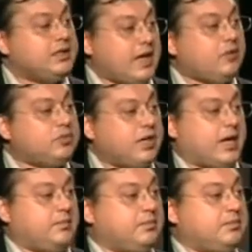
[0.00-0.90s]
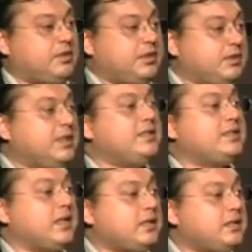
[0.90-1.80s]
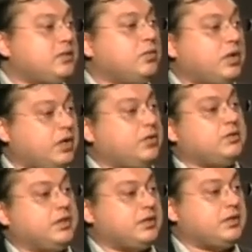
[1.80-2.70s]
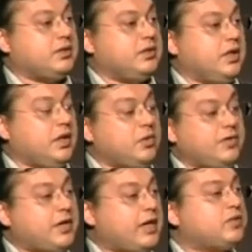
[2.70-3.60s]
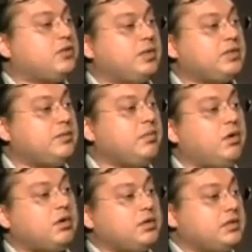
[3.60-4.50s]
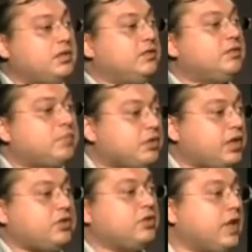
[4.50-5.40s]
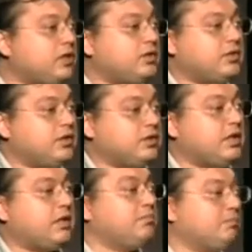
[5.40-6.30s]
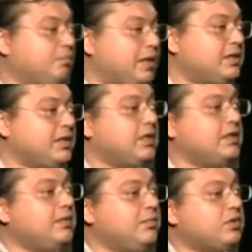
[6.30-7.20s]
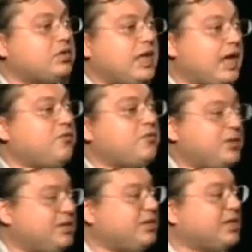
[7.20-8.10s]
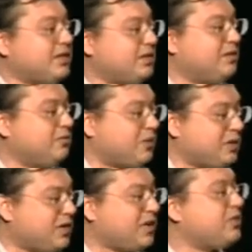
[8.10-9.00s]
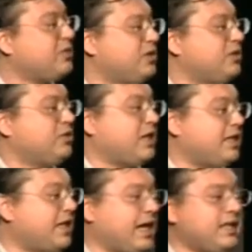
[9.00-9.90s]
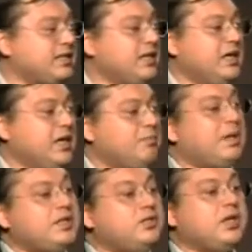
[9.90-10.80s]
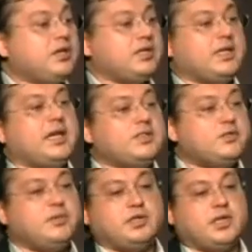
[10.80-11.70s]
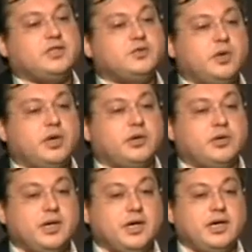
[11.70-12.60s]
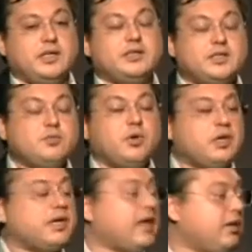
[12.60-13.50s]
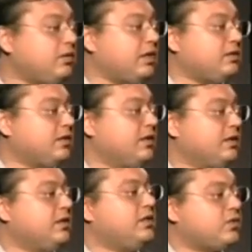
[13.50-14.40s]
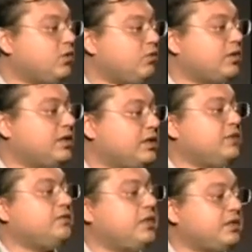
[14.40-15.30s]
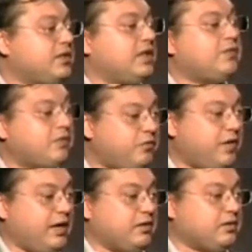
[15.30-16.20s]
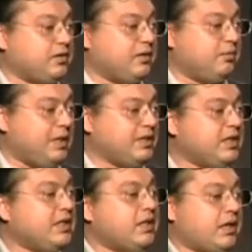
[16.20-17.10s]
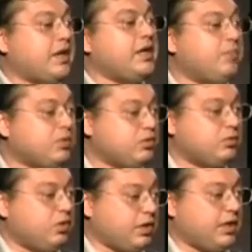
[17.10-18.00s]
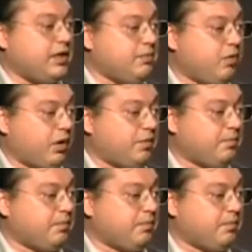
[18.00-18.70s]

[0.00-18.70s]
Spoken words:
downtime since they started working on this. We have customers among civil protection agencies. They are basically the most life-critical infrastructure that you can get. But you got customers as well in the small accountants that discover that if their server fails, basically they are unable to work anymore.